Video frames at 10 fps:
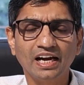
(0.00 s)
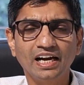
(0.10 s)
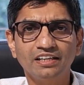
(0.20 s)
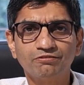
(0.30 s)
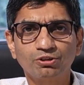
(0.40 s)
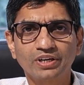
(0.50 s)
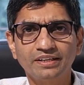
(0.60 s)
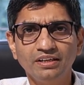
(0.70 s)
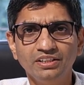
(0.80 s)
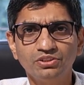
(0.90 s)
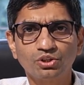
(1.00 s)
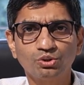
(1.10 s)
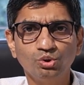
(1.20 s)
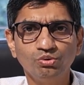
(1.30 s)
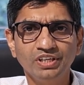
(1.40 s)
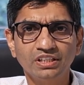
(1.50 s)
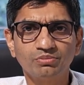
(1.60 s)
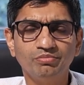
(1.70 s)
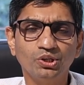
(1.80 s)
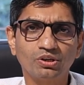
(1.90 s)
and for at least 2 weeks
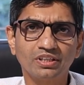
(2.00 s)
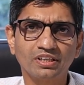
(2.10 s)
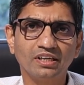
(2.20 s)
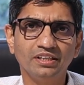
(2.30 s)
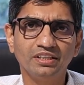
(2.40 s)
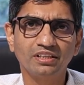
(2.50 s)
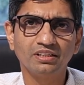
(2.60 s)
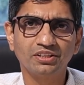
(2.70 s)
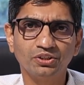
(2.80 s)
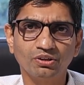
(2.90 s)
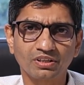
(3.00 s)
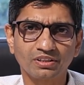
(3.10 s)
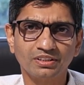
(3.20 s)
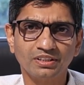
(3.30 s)
beyond clinical cure.